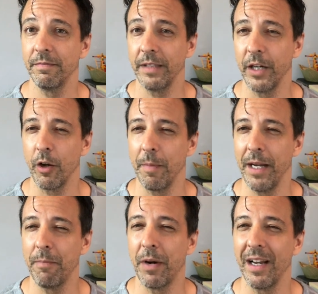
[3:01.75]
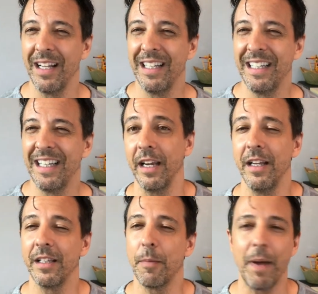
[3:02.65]
You know what I mean? But
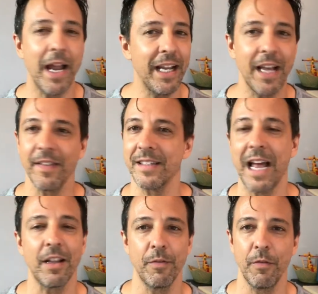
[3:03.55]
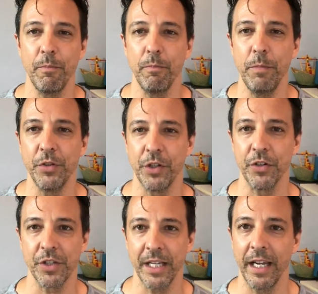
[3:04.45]
depending on the style of music
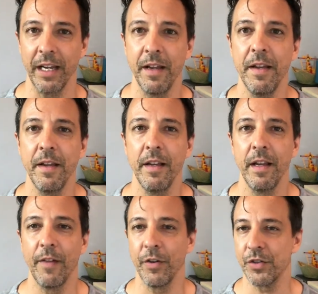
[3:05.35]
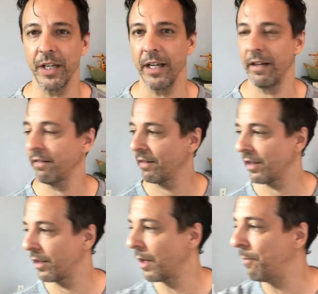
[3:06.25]
you're singing. If you're
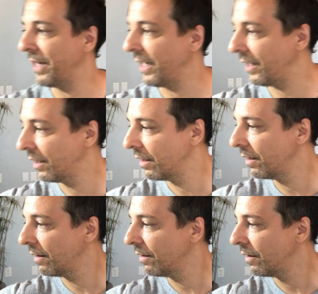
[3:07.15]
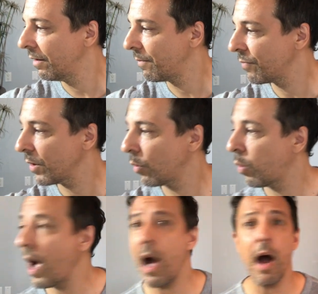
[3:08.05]
singing the B,
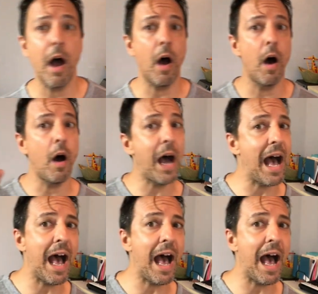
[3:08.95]
whoa,